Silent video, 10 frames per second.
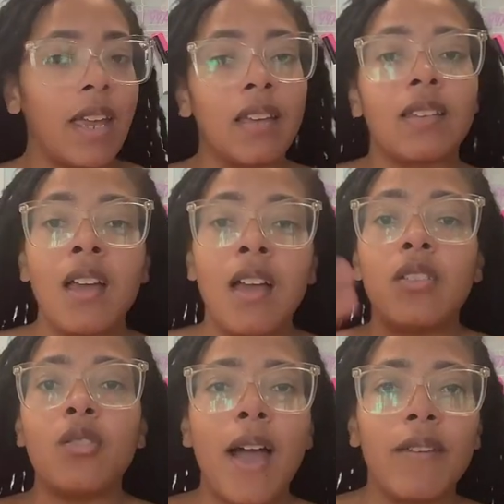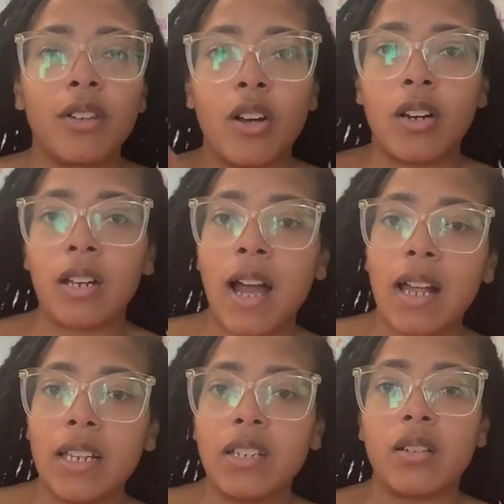Thanks. You have to go to
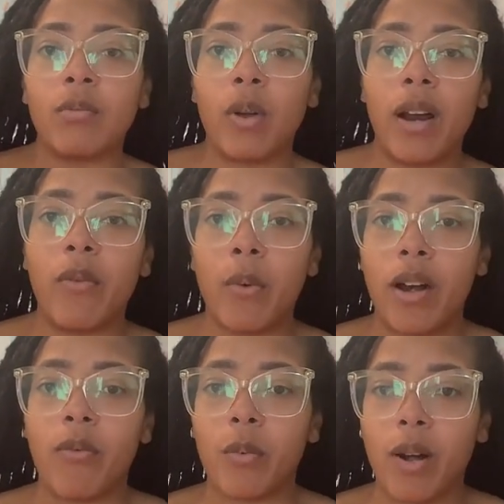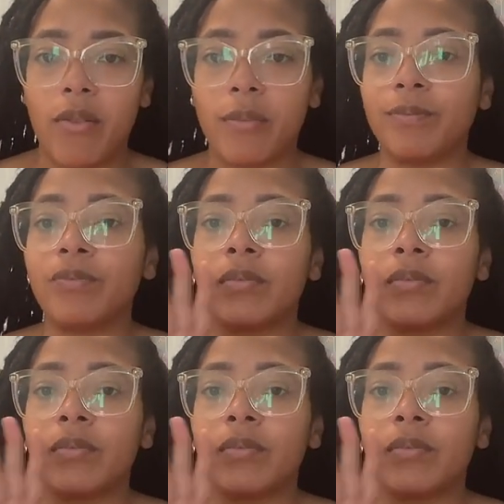college, whatever, whatever, whatever.